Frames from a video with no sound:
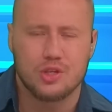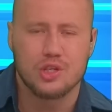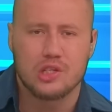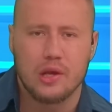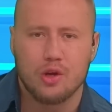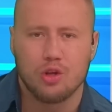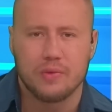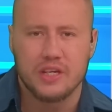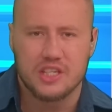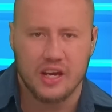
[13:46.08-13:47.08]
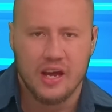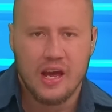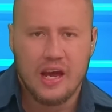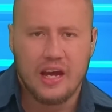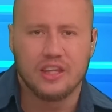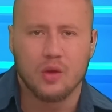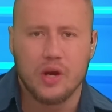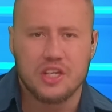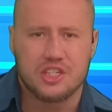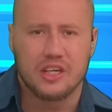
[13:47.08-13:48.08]
this local meeting in the
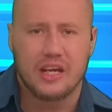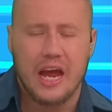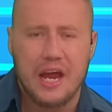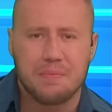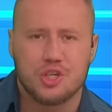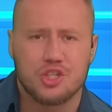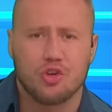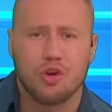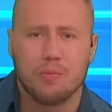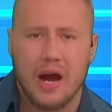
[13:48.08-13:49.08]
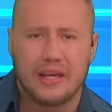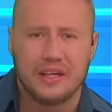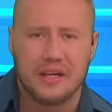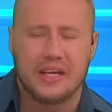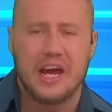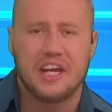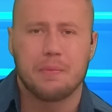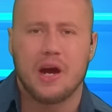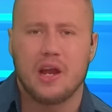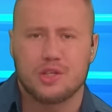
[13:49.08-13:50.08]
Western Cape. Just a reminder again
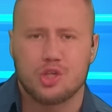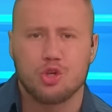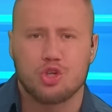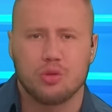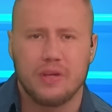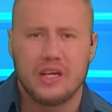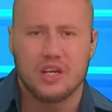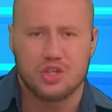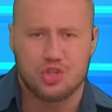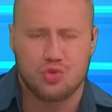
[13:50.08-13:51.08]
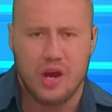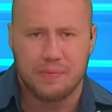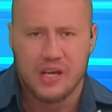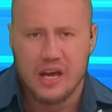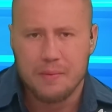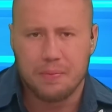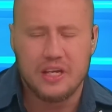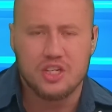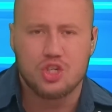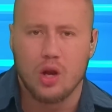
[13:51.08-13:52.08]
about our social media strap.
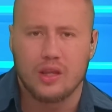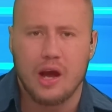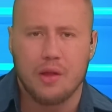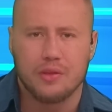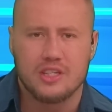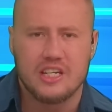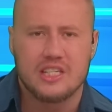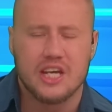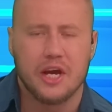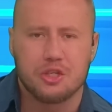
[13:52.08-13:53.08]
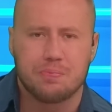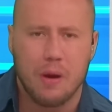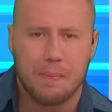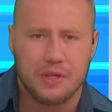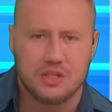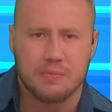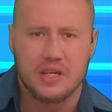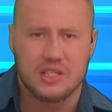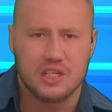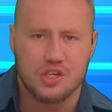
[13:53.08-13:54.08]
Please jot down the details, pop us a
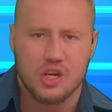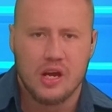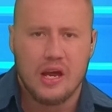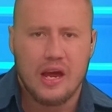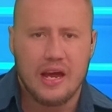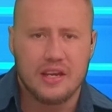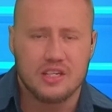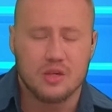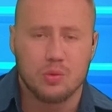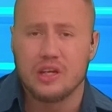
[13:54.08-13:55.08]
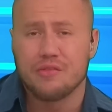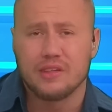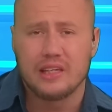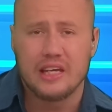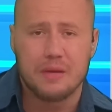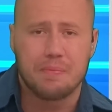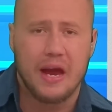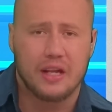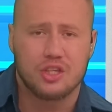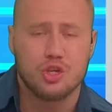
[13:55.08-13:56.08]
message, and uh, we'll definitely get
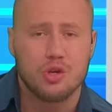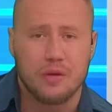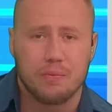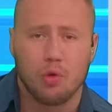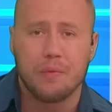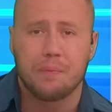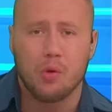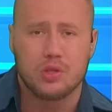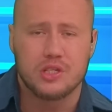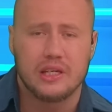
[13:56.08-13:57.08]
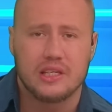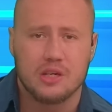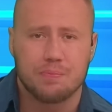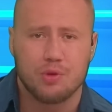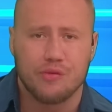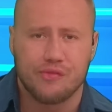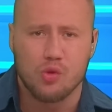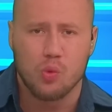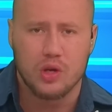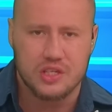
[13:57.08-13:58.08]
back to you. And more importantly, tip you a
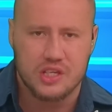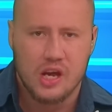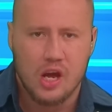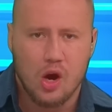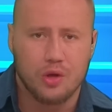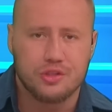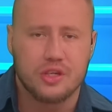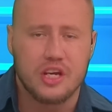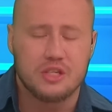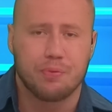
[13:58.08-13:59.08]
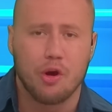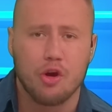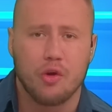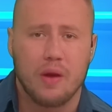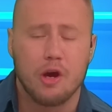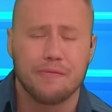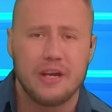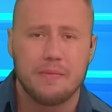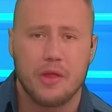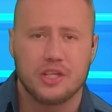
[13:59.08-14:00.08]
few winners on today's program.
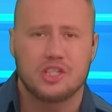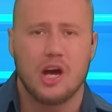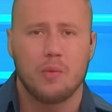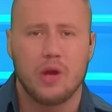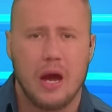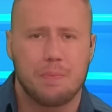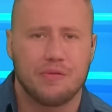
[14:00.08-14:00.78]
Hopefully, by this time, we're up a